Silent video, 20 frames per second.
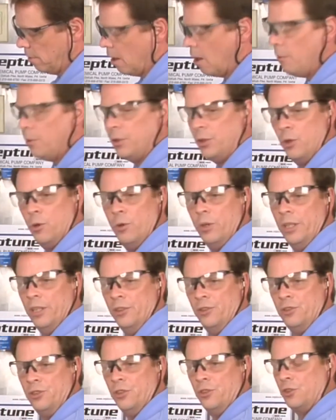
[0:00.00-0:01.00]
All we're doing
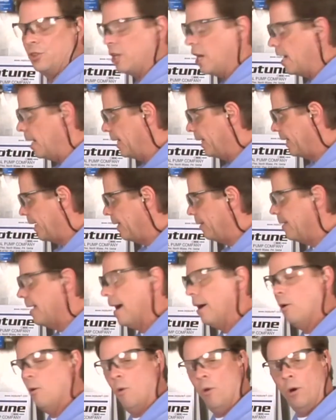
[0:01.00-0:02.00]
is just kind of getting
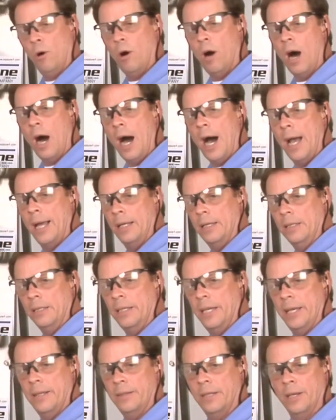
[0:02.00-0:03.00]
that oil hot
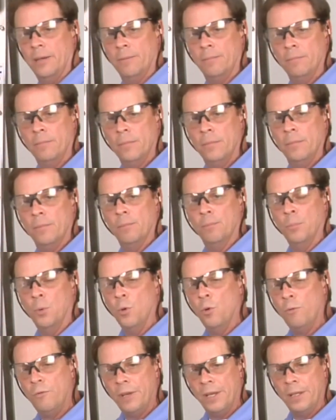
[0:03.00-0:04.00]
and getting it
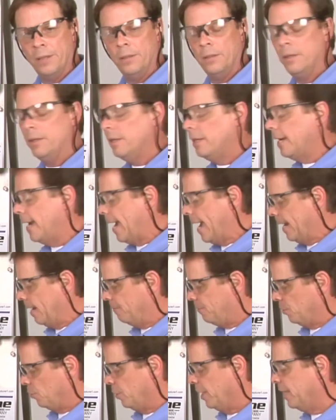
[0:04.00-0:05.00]
moving.
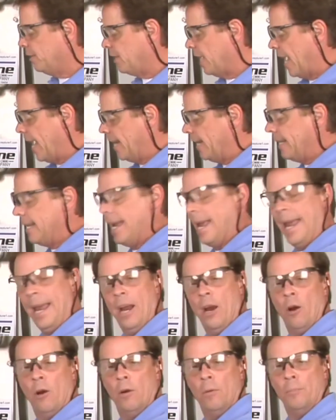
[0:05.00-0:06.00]
And if there is any
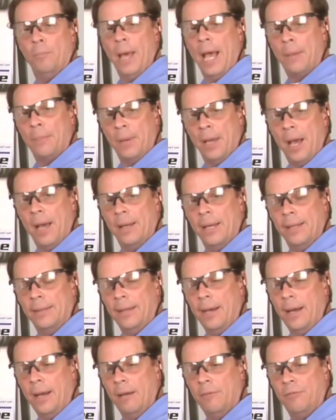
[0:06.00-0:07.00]
air back behind that
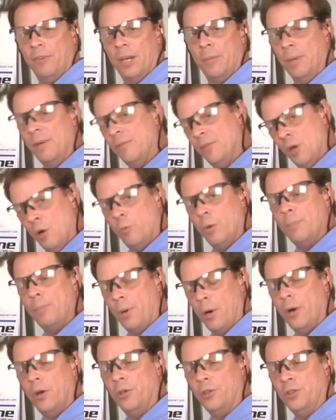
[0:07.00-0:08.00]
diaphragm, even though we
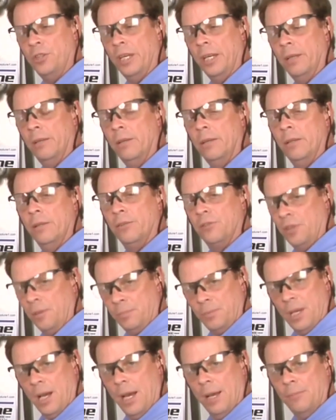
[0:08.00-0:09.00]
purged it,
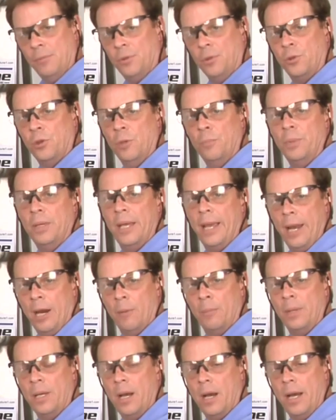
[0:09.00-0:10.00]
sometimes there could be
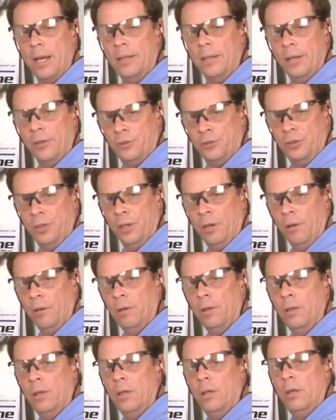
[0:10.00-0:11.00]
air behind there
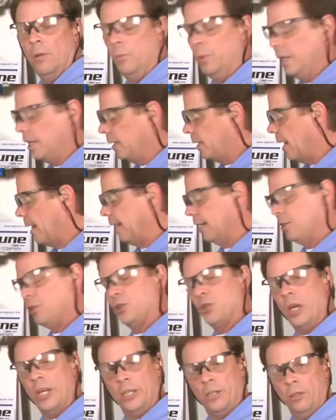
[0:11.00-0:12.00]
still we can kind of
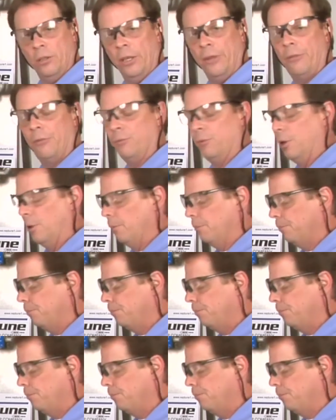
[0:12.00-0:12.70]
cycle it through.